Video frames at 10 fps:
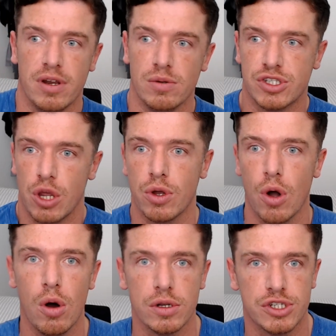It was 2
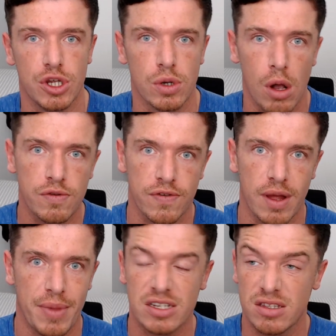corners, 2 goals for
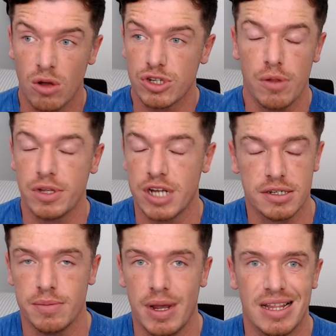them. Those are the only
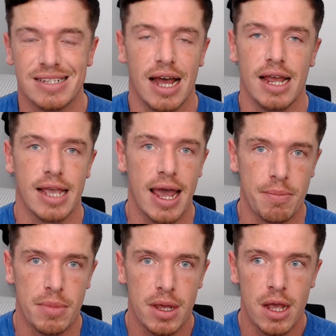chances they made the entire
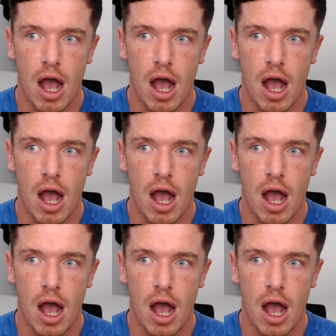game.